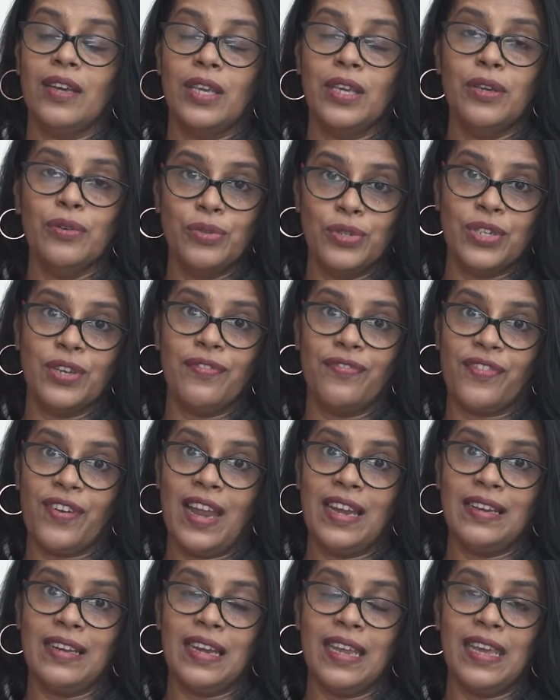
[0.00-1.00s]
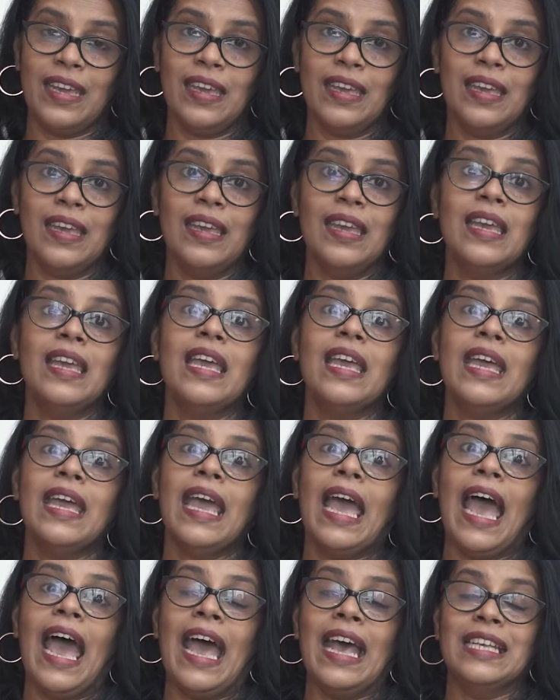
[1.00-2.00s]
user-friendly
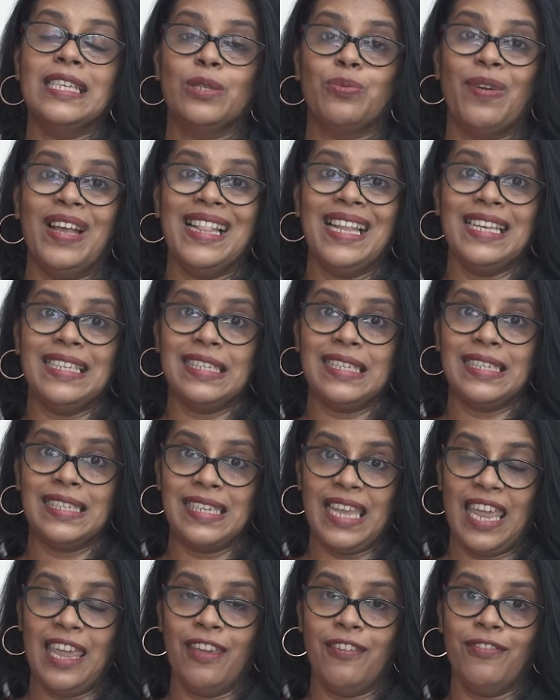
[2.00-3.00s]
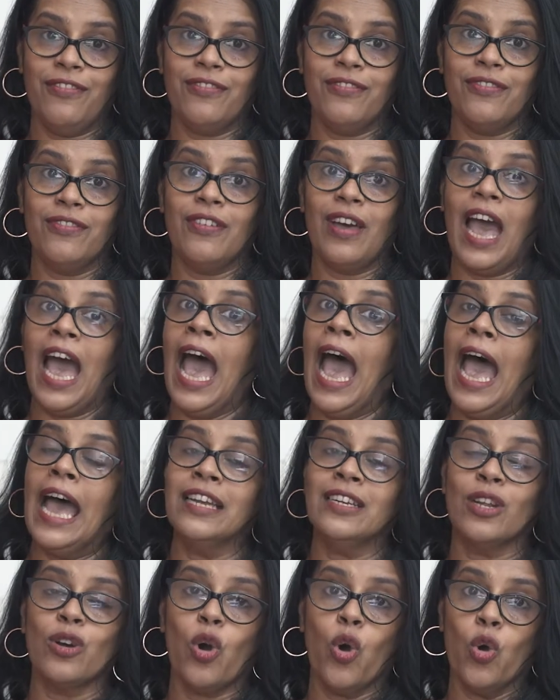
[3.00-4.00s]
as well as safe
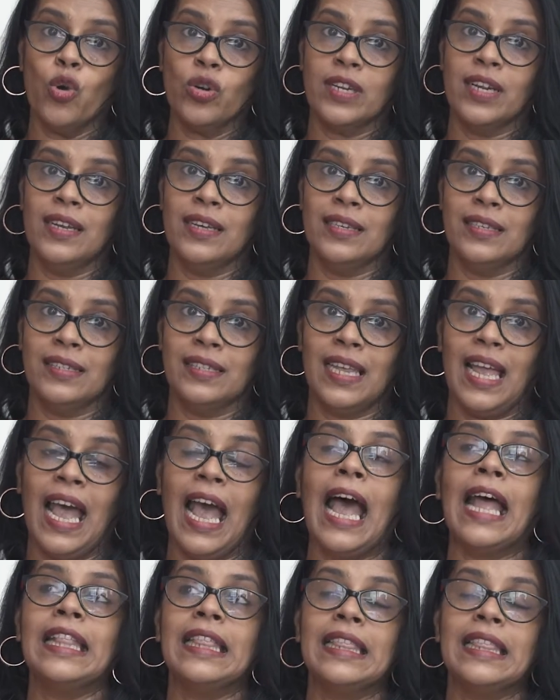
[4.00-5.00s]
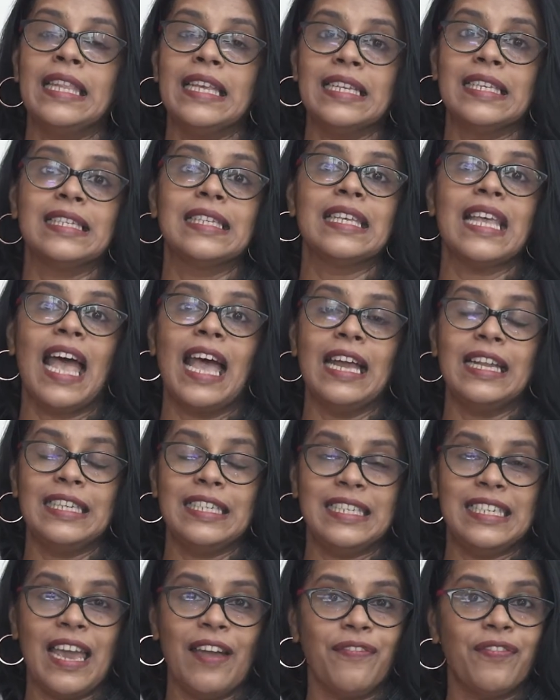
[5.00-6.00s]
and odorless. And this
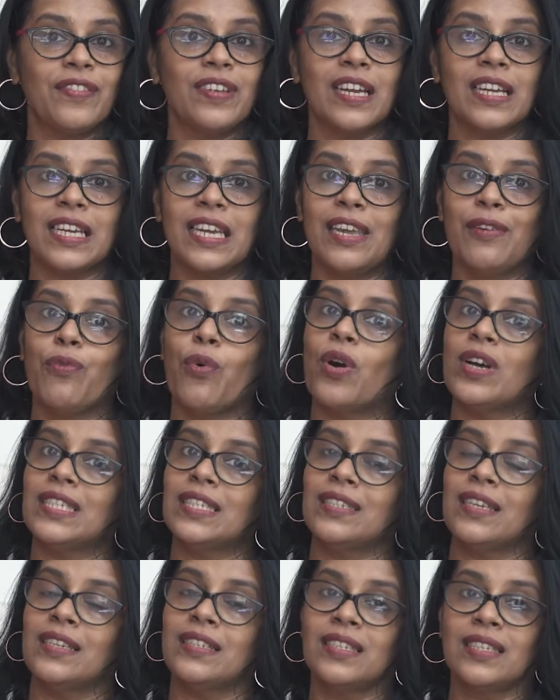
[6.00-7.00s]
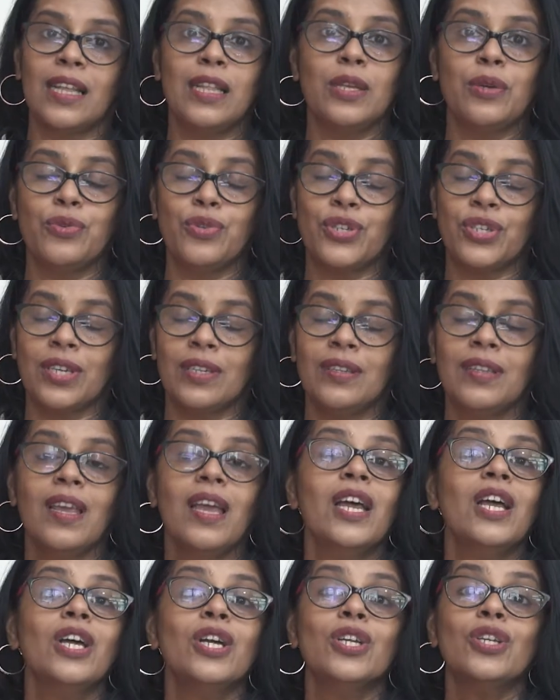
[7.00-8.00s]
definitely was a solution
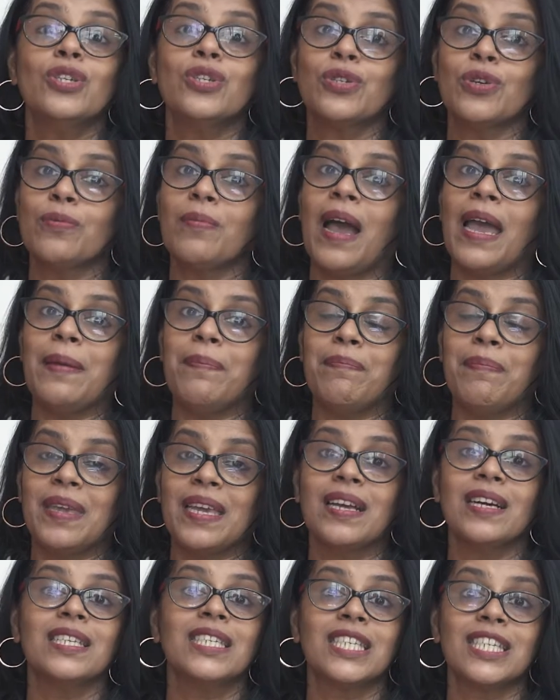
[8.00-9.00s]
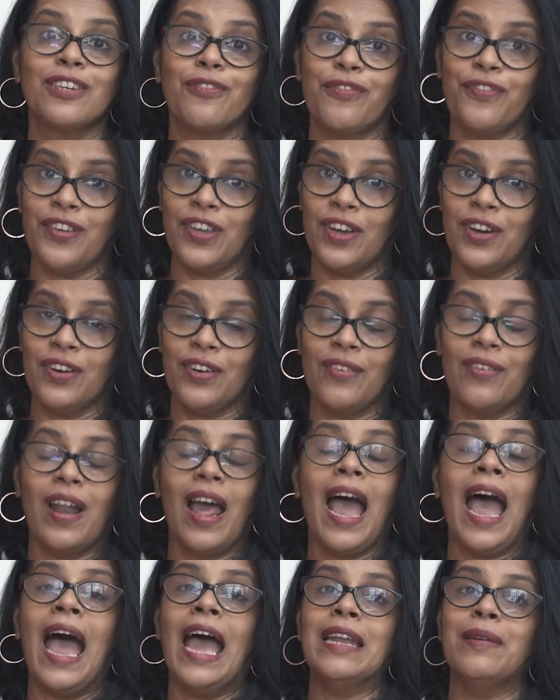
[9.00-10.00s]
to my biggest fear
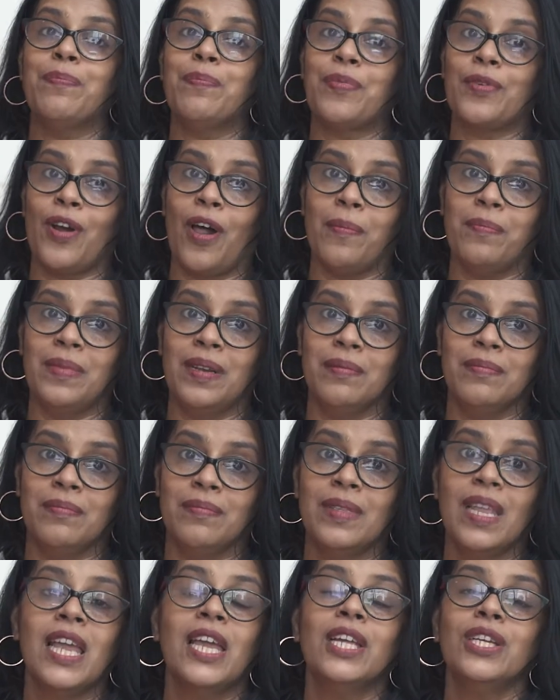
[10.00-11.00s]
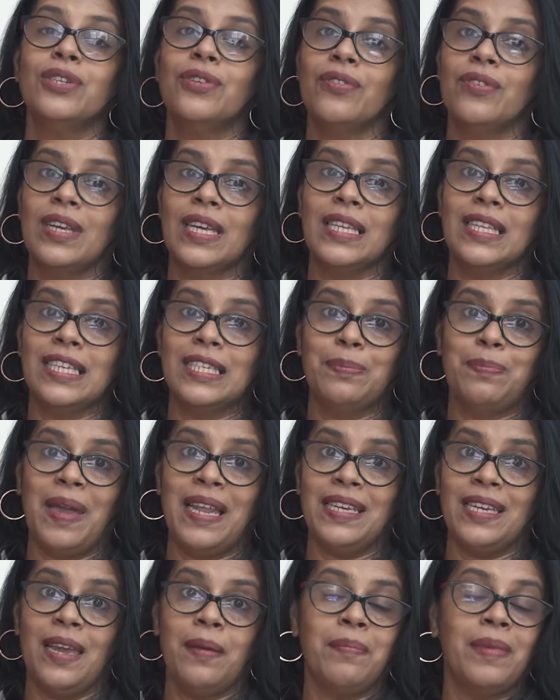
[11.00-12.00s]
and problem during this
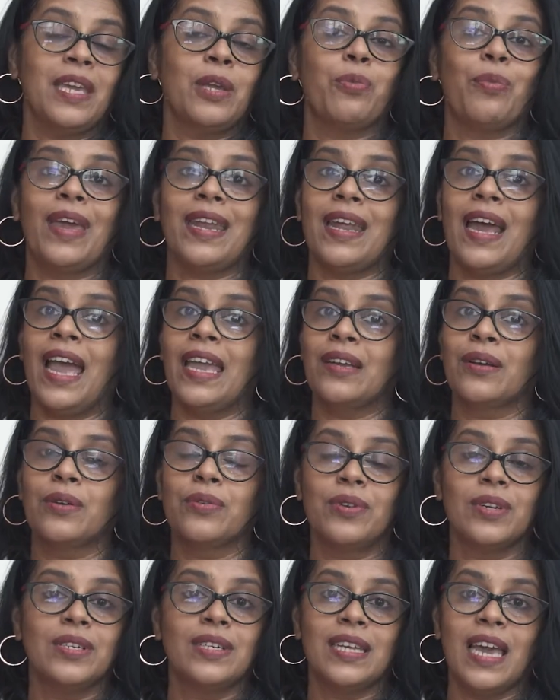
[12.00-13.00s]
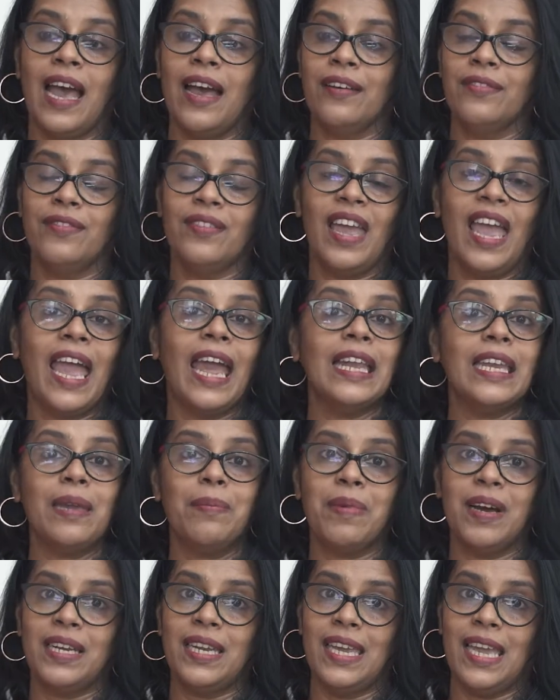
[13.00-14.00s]
pandemic, where I couldn't have
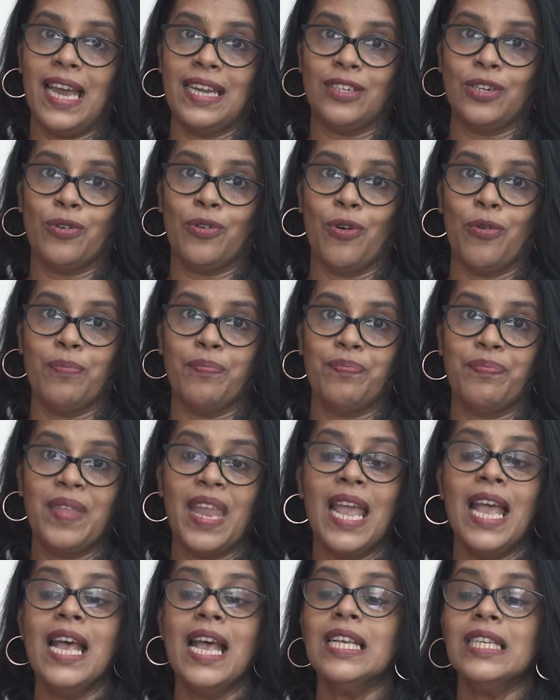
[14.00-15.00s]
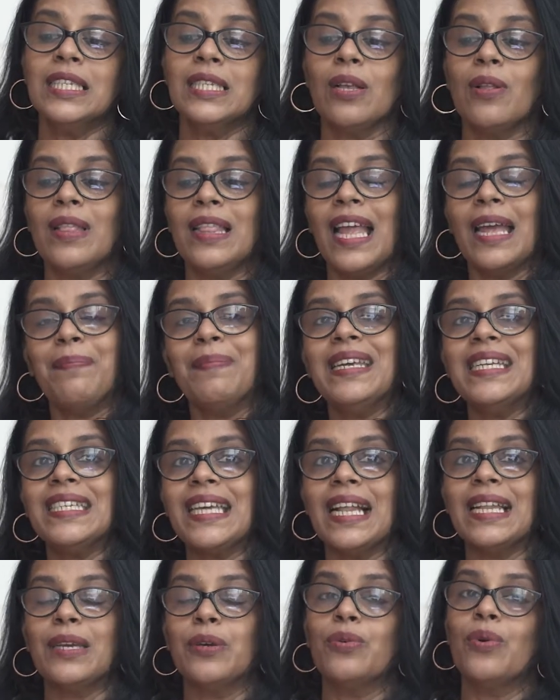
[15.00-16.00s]
anybody at home. So let me
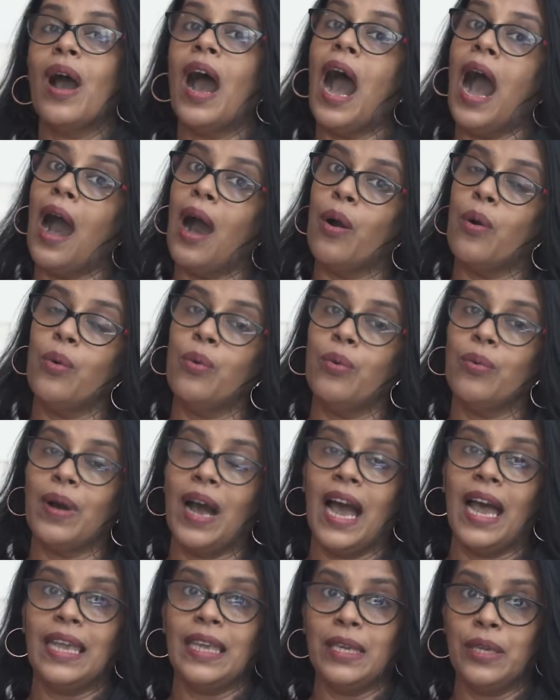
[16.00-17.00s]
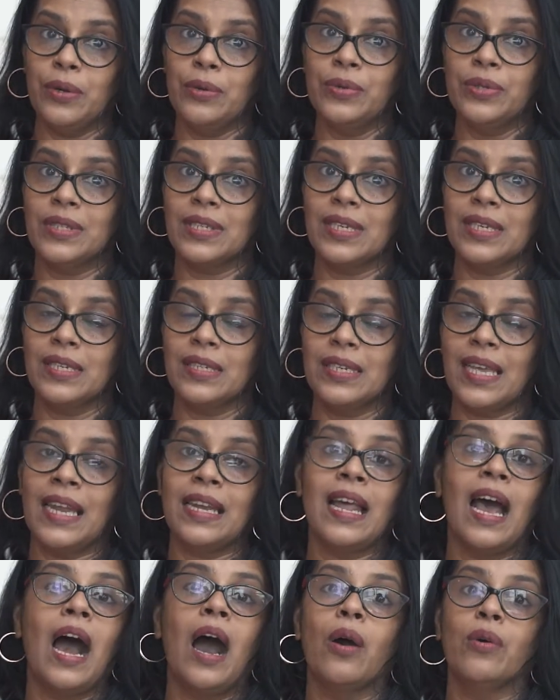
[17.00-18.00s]
tell you how I used this
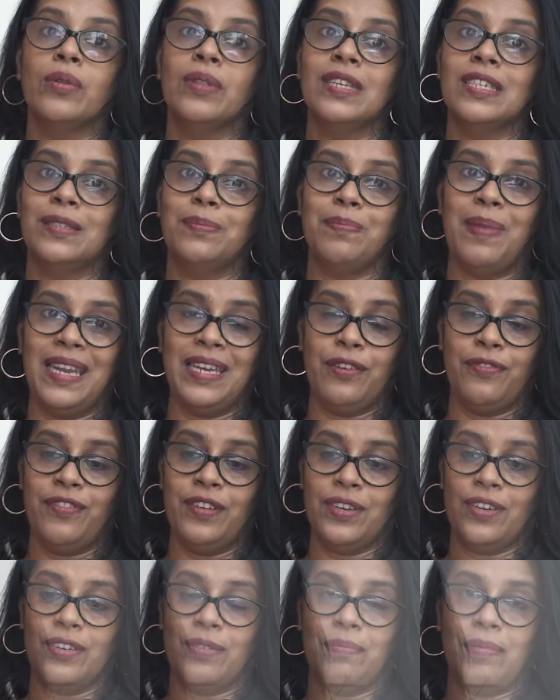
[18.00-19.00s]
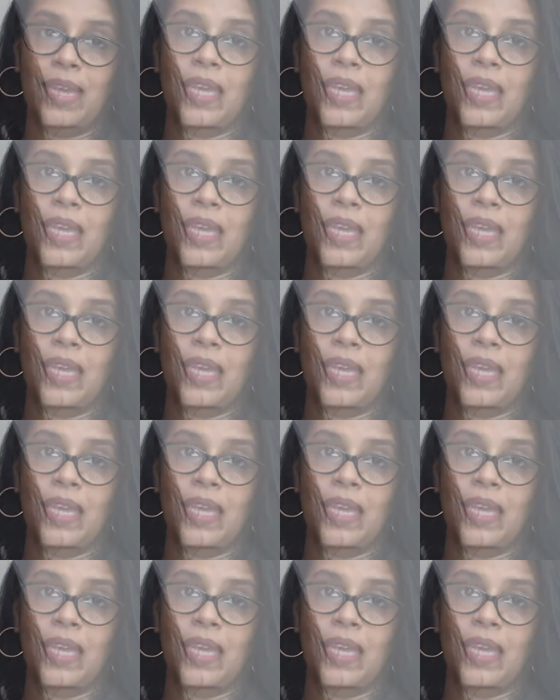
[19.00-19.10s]
and how this benefited